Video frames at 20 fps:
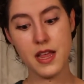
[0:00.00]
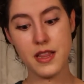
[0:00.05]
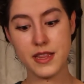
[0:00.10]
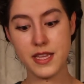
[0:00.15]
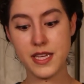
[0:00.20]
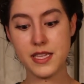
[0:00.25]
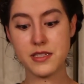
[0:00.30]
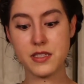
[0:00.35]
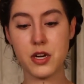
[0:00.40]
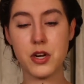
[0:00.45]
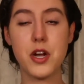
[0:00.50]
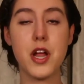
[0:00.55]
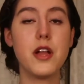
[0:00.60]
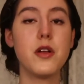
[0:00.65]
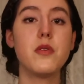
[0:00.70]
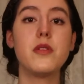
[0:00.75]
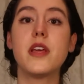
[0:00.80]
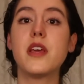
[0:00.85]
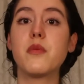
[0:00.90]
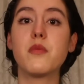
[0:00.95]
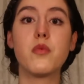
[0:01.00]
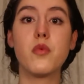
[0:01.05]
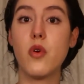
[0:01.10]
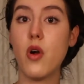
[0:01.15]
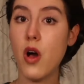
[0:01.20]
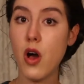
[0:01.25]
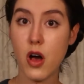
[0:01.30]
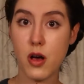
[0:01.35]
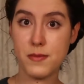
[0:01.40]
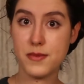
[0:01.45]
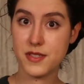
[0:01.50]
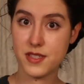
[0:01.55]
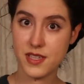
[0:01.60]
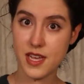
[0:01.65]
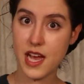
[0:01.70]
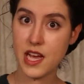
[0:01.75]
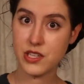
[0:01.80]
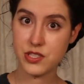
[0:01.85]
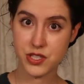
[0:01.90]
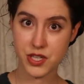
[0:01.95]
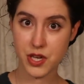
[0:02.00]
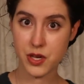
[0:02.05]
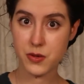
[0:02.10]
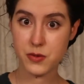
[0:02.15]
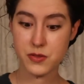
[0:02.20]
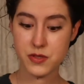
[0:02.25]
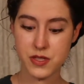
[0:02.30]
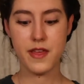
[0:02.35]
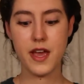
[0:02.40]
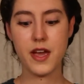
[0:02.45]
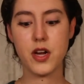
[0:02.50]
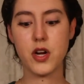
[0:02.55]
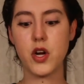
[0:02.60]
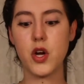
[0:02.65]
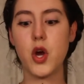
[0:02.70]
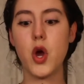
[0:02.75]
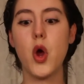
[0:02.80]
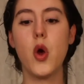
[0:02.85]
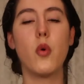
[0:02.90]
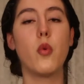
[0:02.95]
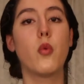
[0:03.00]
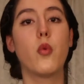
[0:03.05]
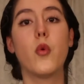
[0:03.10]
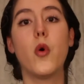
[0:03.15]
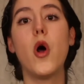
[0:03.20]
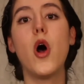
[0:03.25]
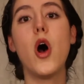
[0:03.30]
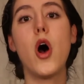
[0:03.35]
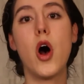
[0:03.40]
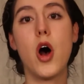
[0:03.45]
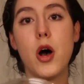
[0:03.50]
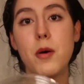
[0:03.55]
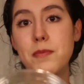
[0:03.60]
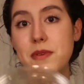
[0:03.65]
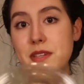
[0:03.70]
these are not only raw pistachios, they are raw